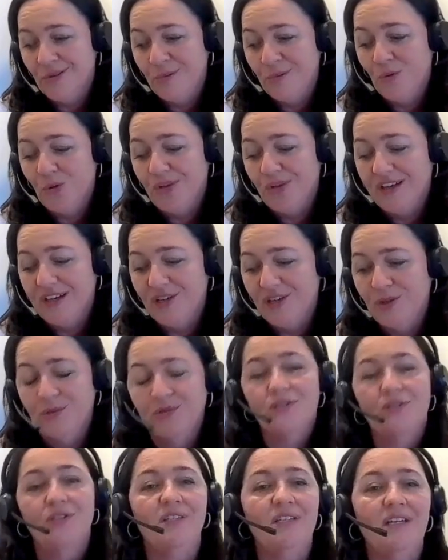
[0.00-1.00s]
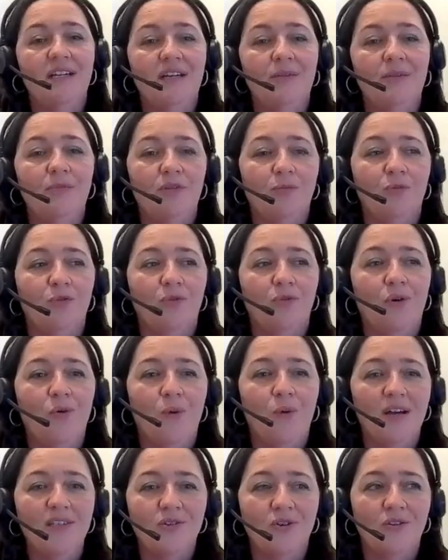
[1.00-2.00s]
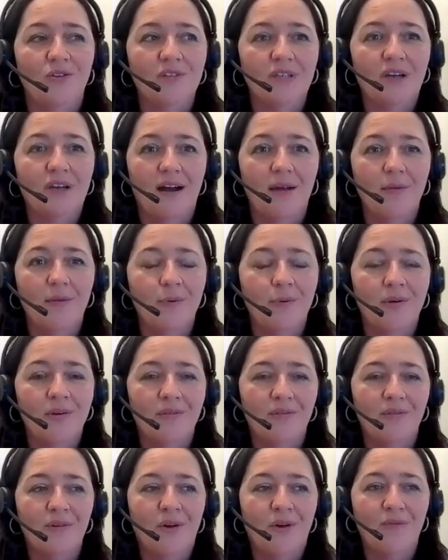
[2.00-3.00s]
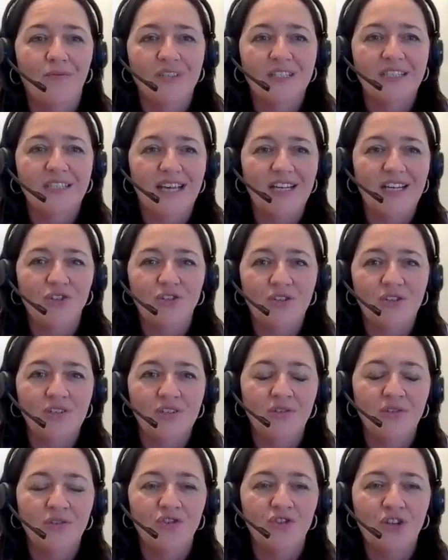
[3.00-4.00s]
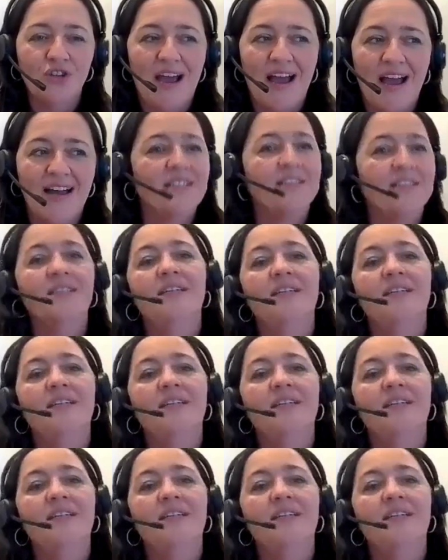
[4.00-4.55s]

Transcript: the more they're used to dealing with more always on type conversations, chat,